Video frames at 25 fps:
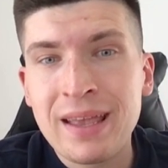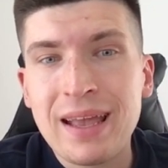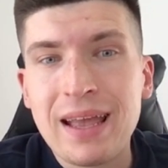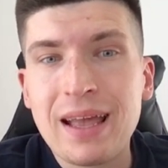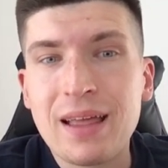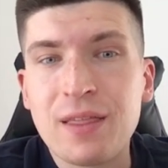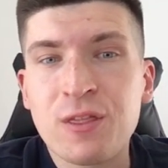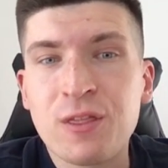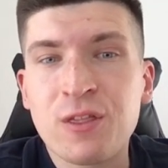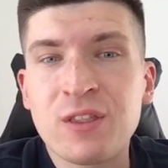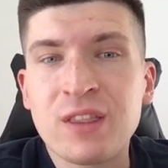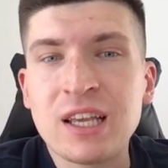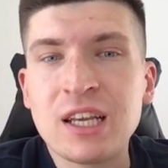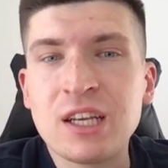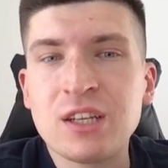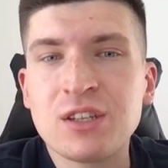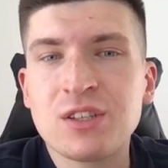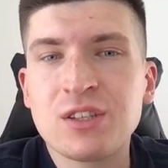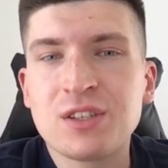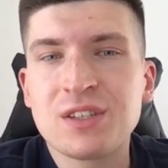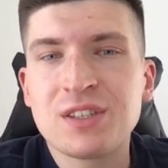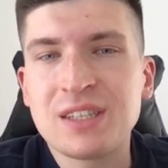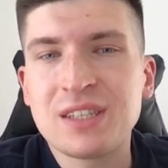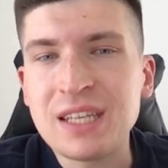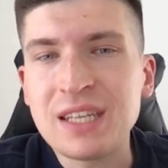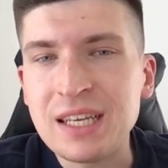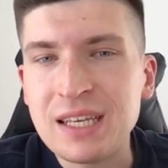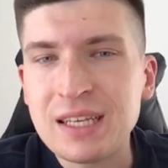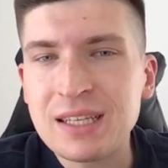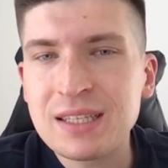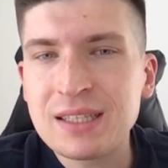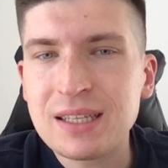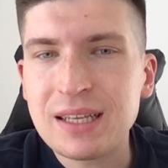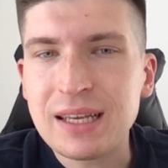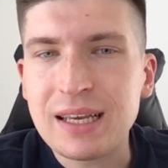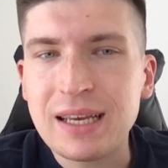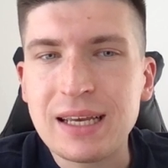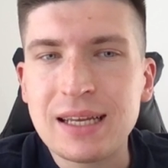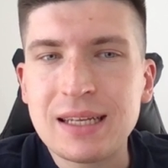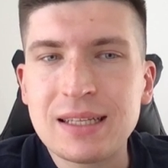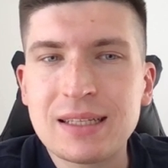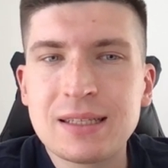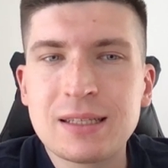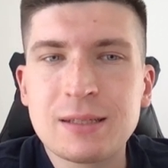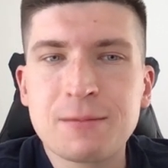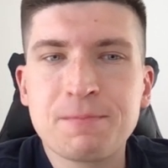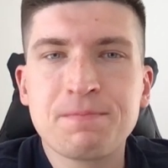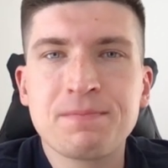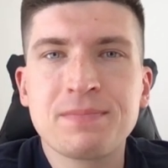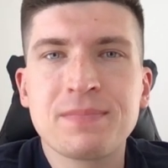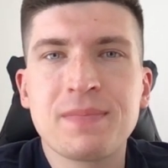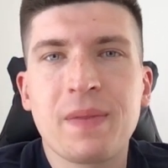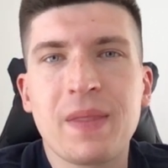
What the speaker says: And stage 6, it's